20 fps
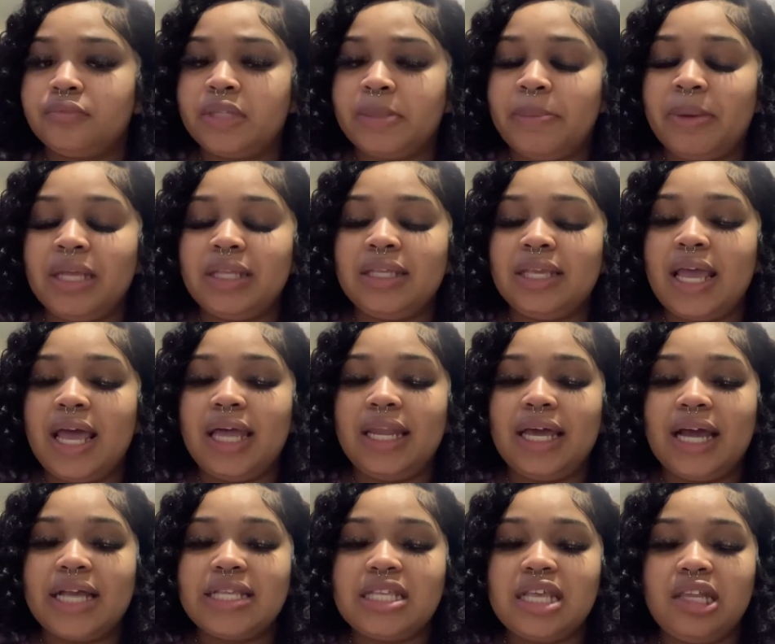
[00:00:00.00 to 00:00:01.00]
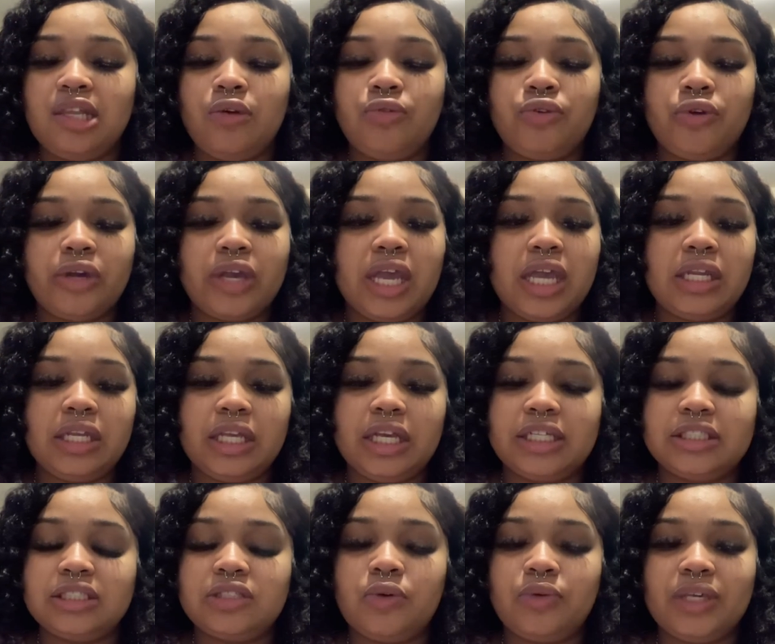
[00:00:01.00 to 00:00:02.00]
But yeah, like I said, Lil Durk in India.
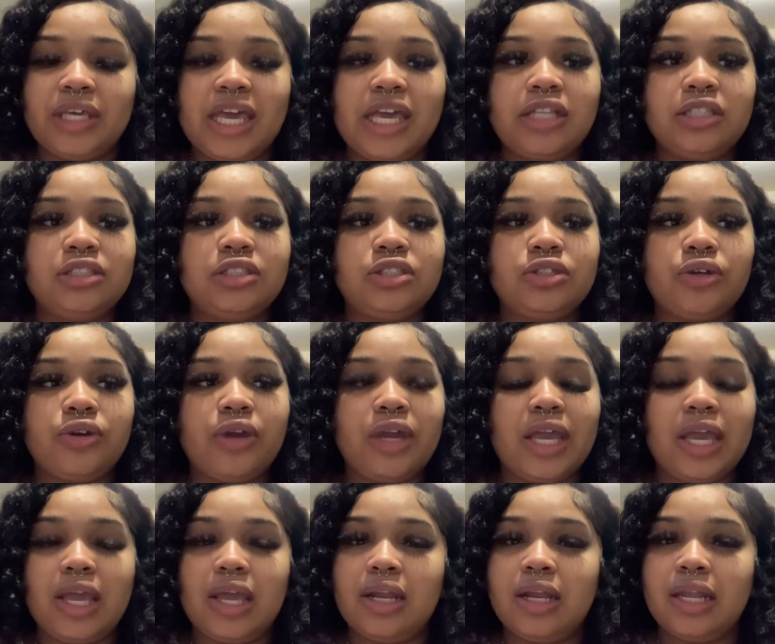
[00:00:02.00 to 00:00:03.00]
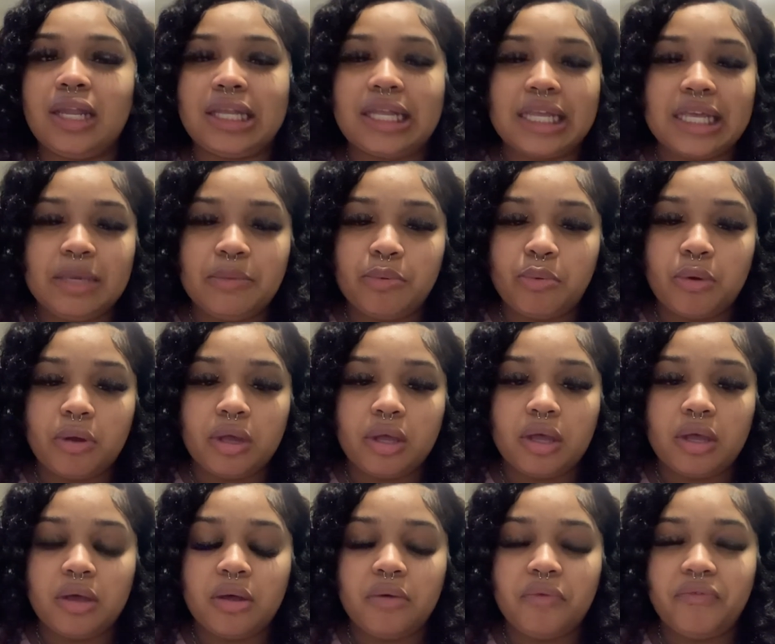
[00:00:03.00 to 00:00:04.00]
So Cancer and
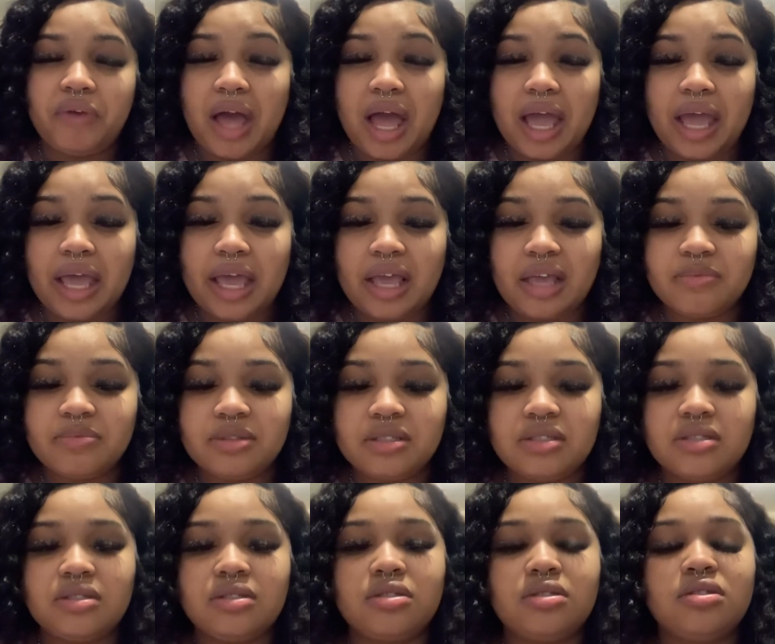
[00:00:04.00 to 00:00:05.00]
Libra vibes.